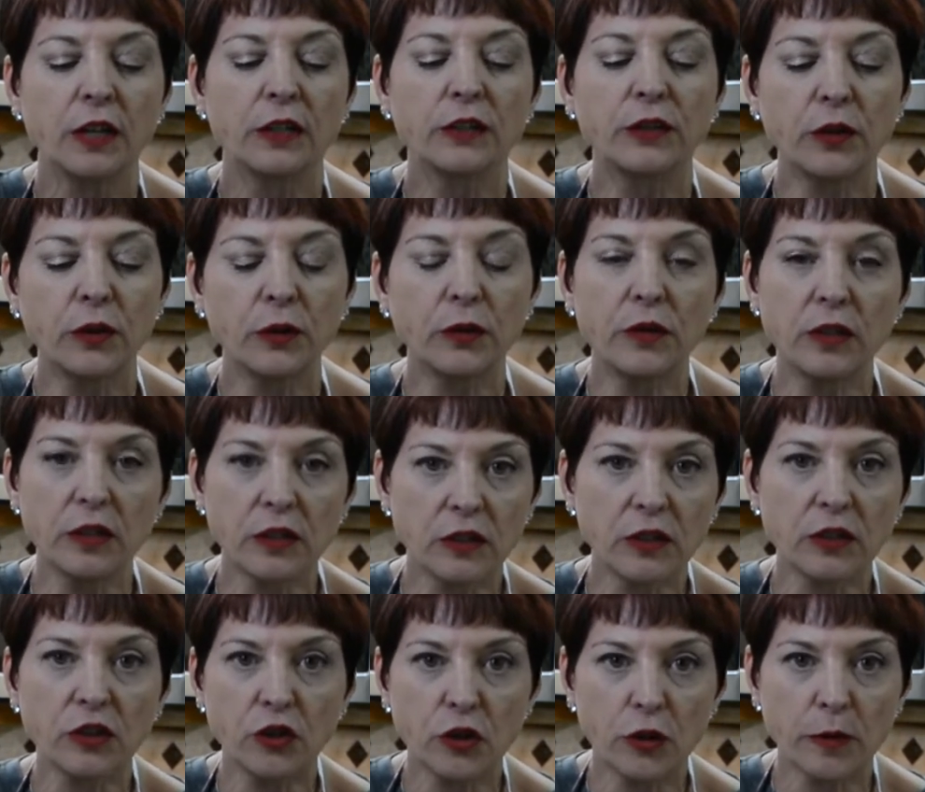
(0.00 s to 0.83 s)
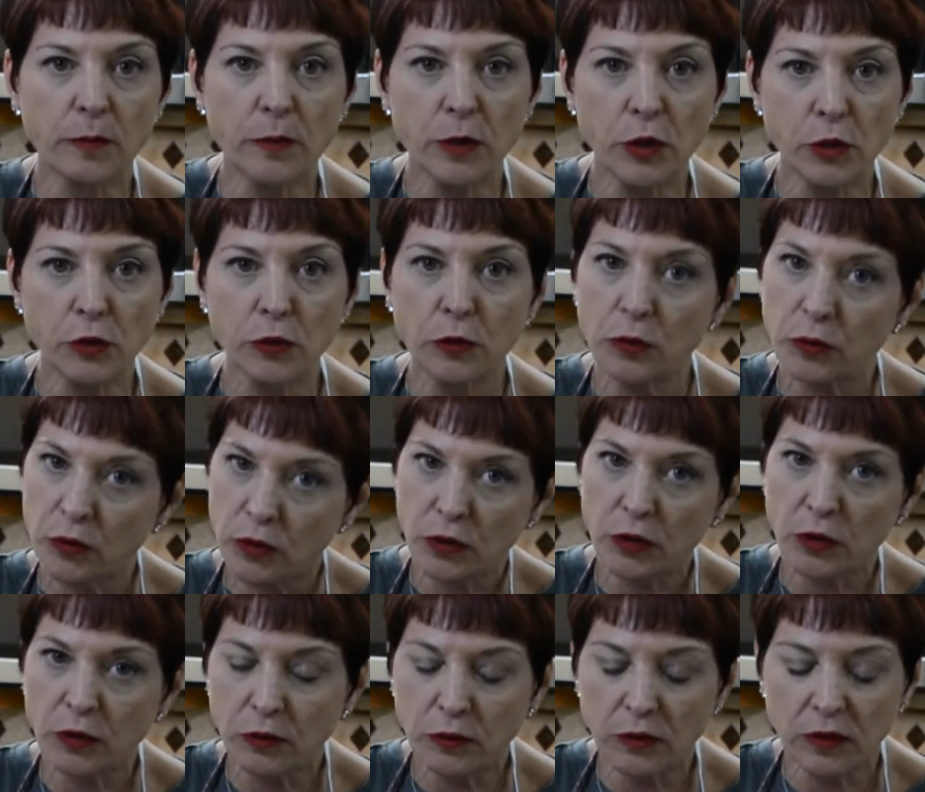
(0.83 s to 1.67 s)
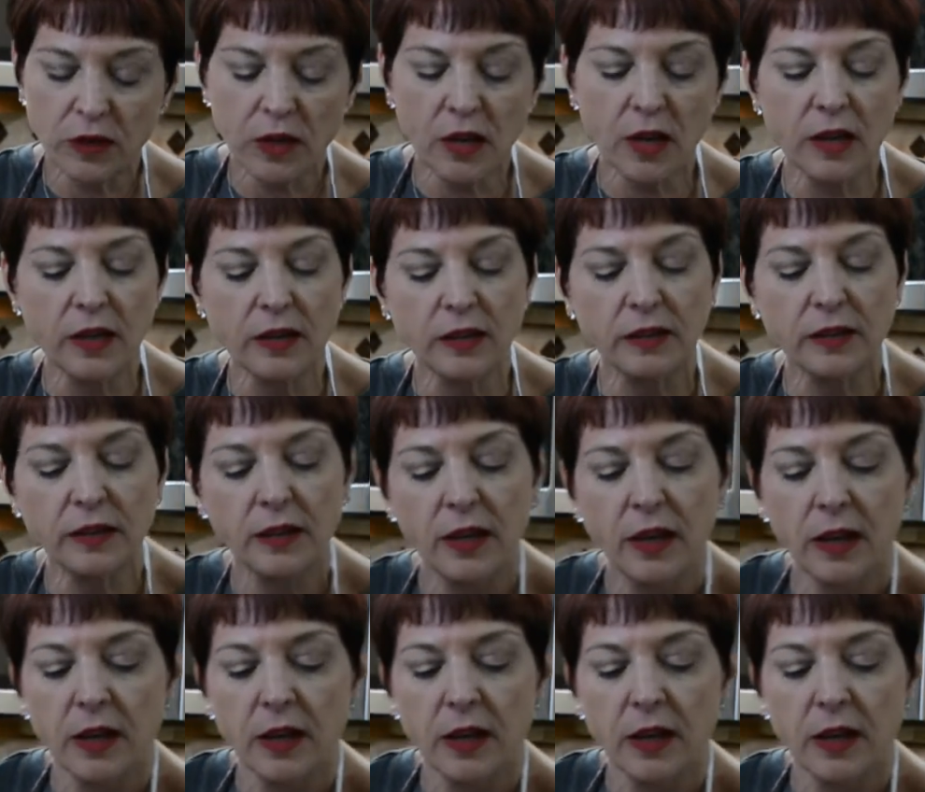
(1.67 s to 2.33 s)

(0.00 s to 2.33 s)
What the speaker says: So this is your muse, use this.